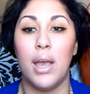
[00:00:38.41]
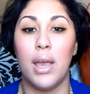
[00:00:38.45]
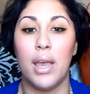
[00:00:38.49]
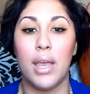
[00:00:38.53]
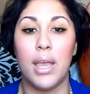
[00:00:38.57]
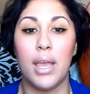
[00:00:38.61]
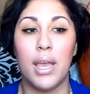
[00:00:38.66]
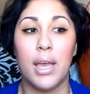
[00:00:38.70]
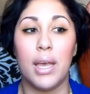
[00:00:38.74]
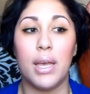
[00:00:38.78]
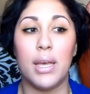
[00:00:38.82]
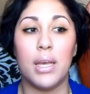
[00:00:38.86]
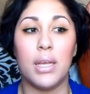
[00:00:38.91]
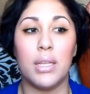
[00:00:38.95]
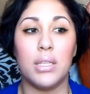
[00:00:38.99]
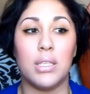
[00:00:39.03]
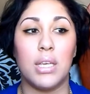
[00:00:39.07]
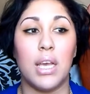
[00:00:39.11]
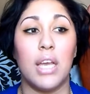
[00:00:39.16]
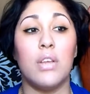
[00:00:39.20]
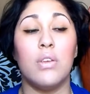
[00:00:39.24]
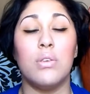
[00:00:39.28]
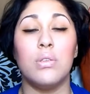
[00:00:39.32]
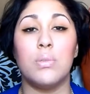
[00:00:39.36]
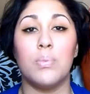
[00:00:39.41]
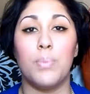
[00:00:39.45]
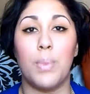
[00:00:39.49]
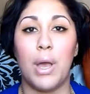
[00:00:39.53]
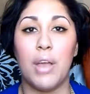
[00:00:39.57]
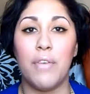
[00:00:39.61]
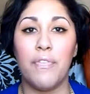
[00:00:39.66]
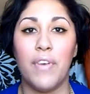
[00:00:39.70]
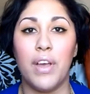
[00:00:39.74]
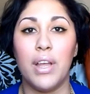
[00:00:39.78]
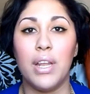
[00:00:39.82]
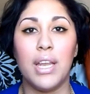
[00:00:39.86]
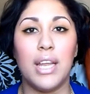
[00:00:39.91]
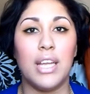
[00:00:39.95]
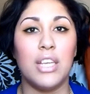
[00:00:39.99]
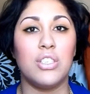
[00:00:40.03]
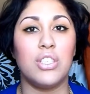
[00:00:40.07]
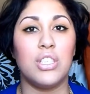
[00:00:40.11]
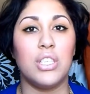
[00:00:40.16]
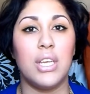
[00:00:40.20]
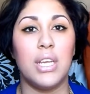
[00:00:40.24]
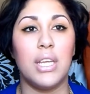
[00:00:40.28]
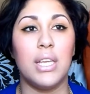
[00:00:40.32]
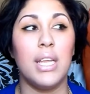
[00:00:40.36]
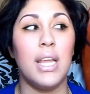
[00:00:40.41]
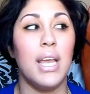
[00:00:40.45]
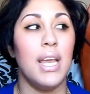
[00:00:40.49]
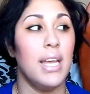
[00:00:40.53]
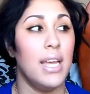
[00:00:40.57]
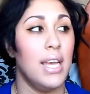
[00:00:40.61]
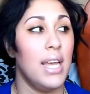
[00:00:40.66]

And I used my foundation